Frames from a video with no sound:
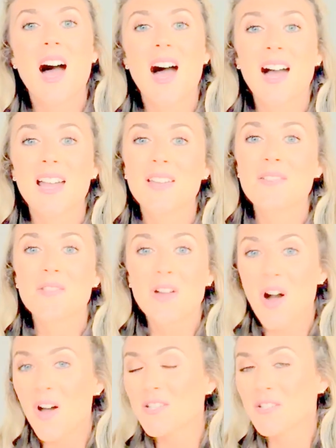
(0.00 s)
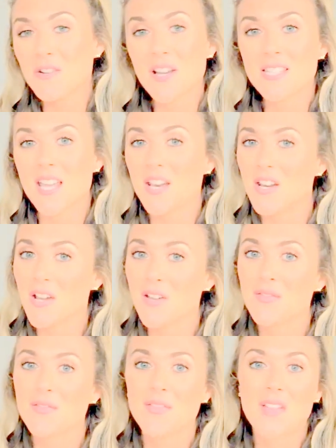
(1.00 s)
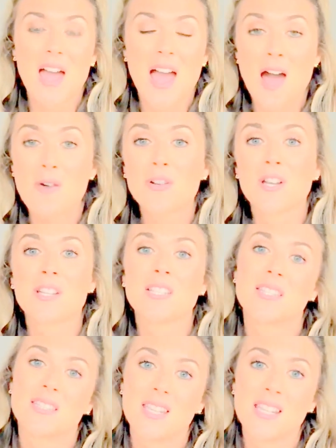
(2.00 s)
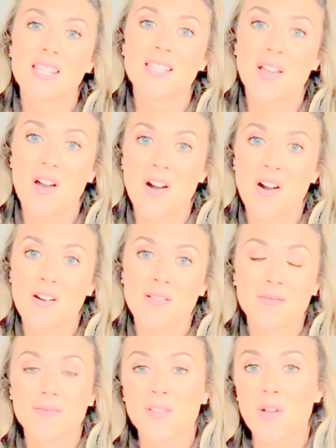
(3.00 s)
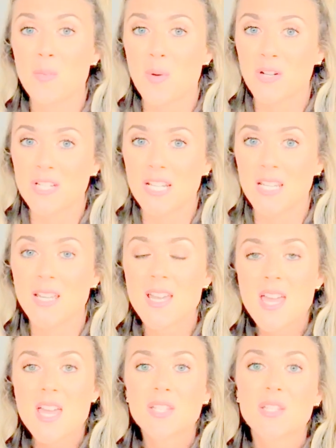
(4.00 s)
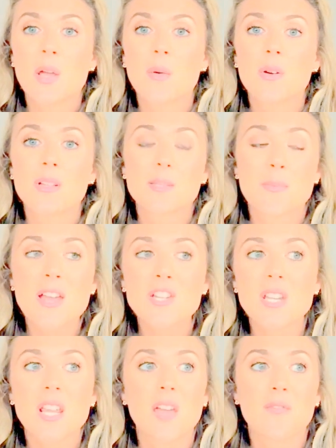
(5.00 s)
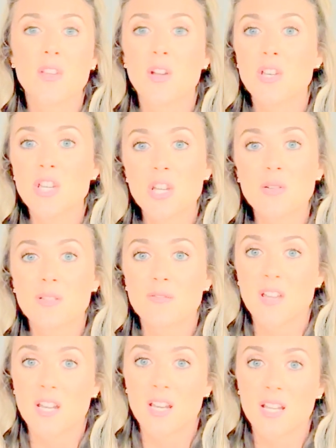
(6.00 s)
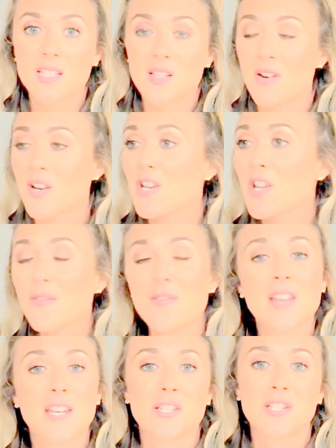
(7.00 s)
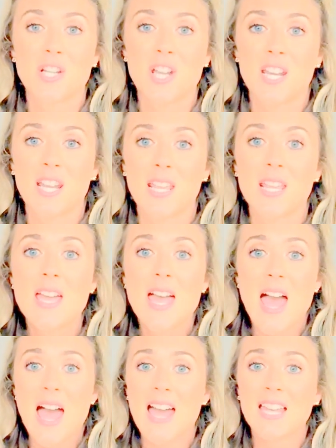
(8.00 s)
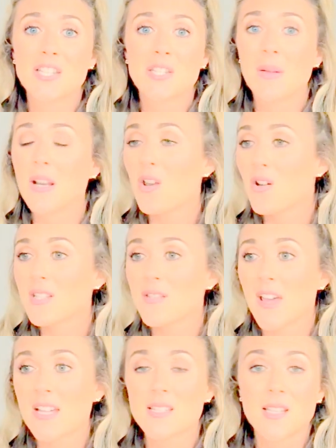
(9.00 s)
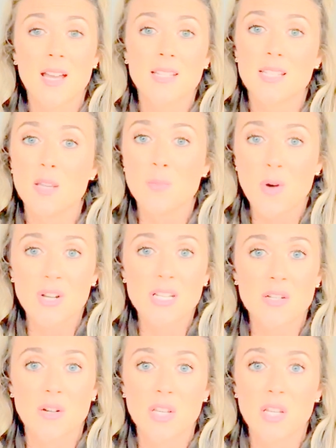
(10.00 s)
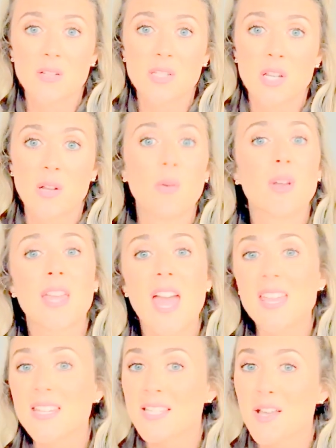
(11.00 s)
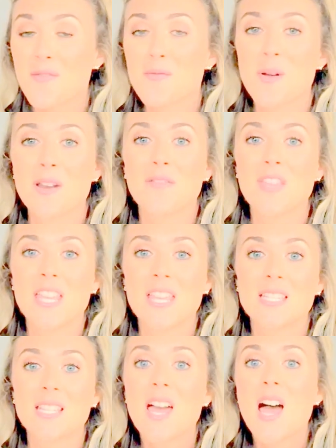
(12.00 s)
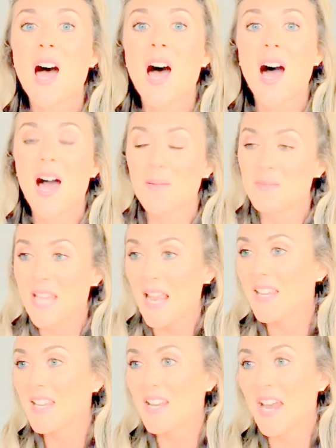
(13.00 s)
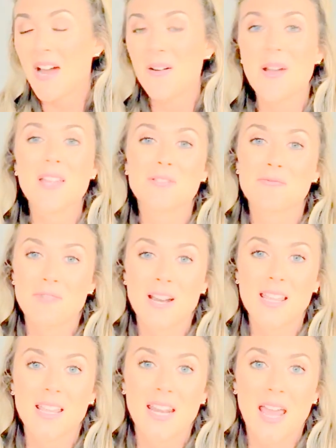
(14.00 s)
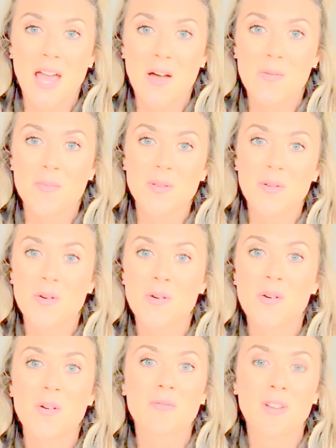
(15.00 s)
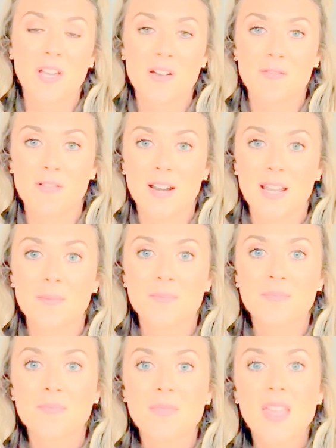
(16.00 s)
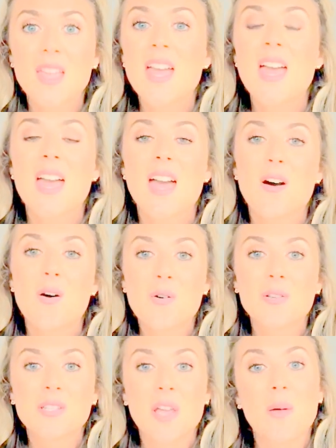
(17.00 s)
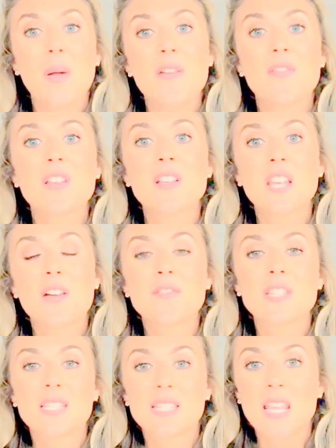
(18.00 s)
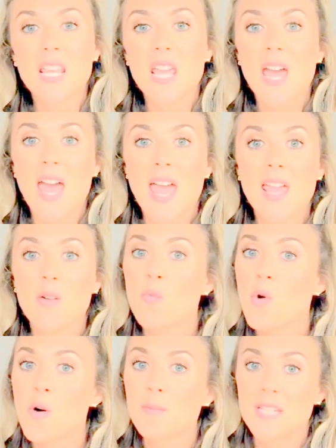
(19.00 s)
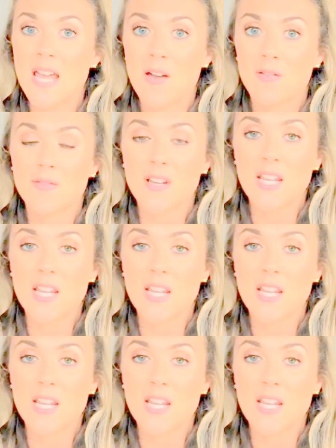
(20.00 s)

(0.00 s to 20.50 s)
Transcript: I can't stress it enough how good these are for your body. So especially if you're new to fitness, on a new fitness journey and doing lots of exercise that your body's not used to, get yourself one of these. I'm telling you now, it's really gonna help your recovery. Also, if you'd love to see a warm down